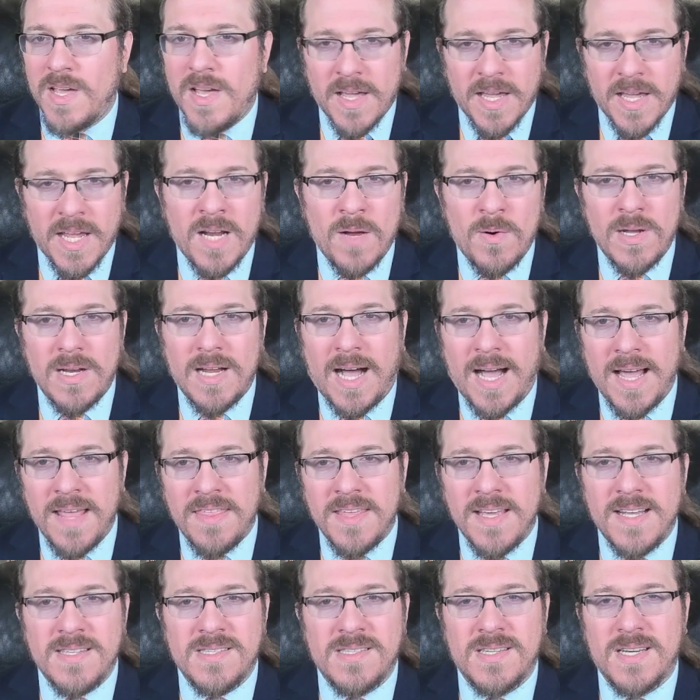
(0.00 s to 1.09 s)
You know what? I
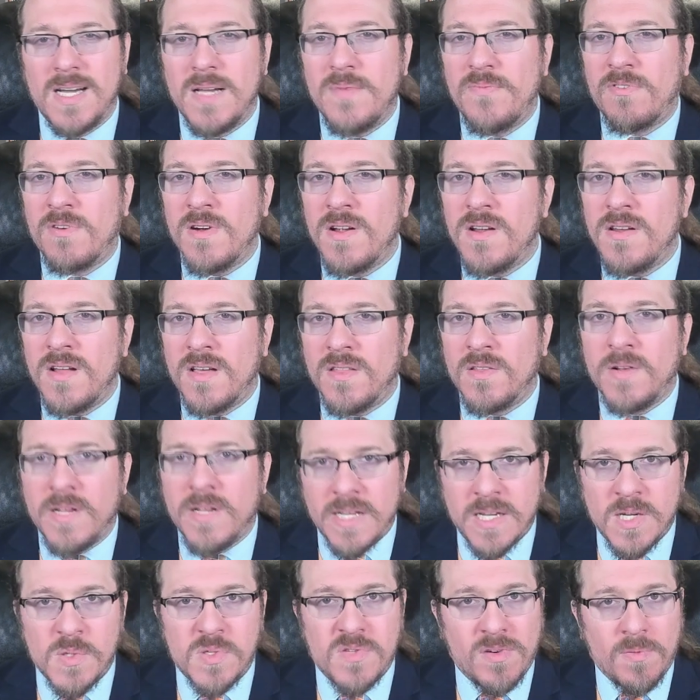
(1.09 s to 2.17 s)
think it's time for another
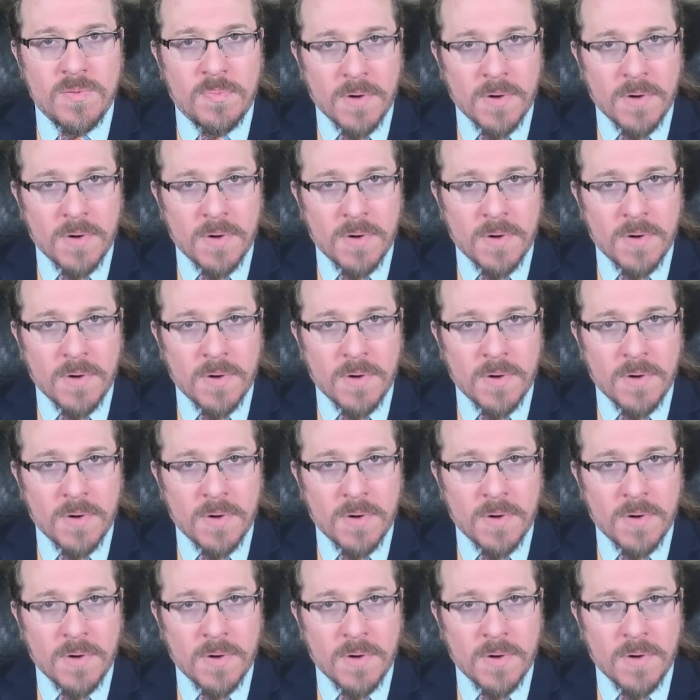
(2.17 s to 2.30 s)
useful